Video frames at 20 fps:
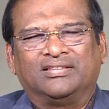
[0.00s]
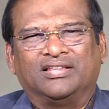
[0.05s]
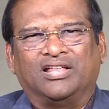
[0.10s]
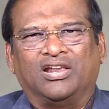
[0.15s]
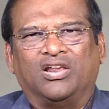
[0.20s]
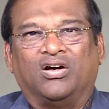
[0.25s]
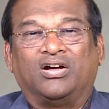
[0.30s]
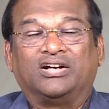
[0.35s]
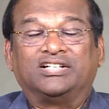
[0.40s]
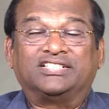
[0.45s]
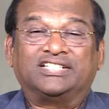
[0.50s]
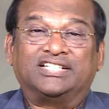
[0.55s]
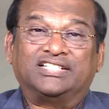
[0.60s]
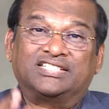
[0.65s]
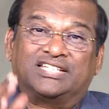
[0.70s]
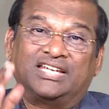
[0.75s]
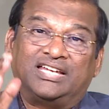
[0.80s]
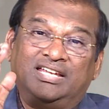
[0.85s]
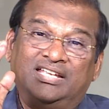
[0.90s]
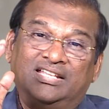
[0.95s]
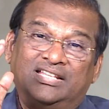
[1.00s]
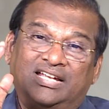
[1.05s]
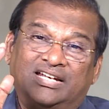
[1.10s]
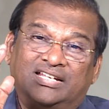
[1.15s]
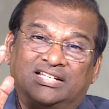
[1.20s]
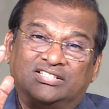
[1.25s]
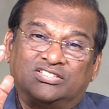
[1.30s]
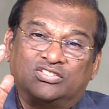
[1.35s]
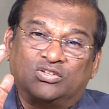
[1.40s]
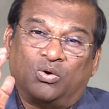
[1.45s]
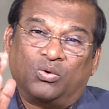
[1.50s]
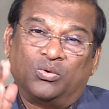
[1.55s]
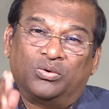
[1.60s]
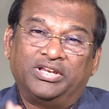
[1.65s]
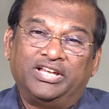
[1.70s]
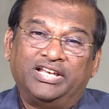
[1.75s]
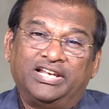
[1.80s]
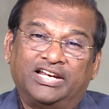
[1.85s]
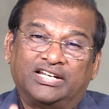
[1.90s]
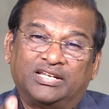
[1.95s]
The Lord says he that is
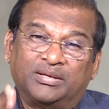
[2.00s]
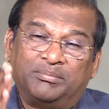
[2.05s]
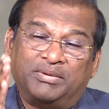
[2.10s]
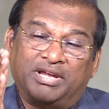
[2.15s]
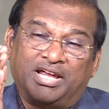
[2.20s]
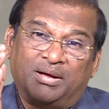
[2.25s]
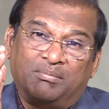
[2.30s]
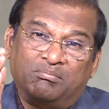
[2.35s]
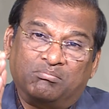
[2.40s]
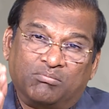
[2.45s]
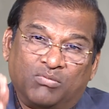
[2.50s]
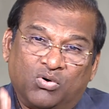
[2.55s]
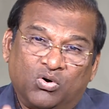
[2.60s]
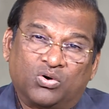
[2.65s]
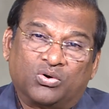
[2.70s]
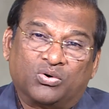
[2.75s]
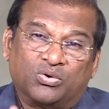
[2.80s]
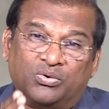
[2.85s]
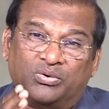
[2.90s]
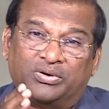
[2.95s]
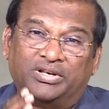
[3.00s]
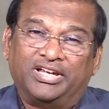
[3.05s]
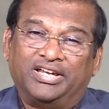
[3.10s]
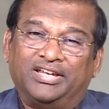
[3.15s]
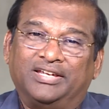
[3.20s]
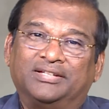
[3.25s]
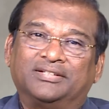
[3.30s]
holy let him become more holy.